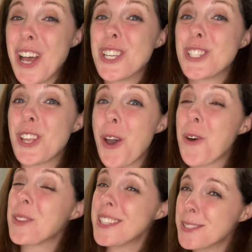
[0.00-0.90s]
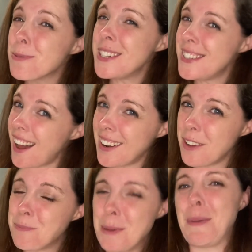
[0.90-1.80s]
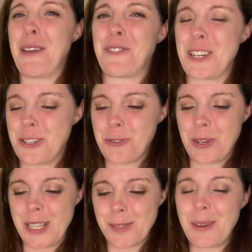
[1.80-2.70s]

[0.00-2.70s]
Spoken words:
So this would not have been my first choice.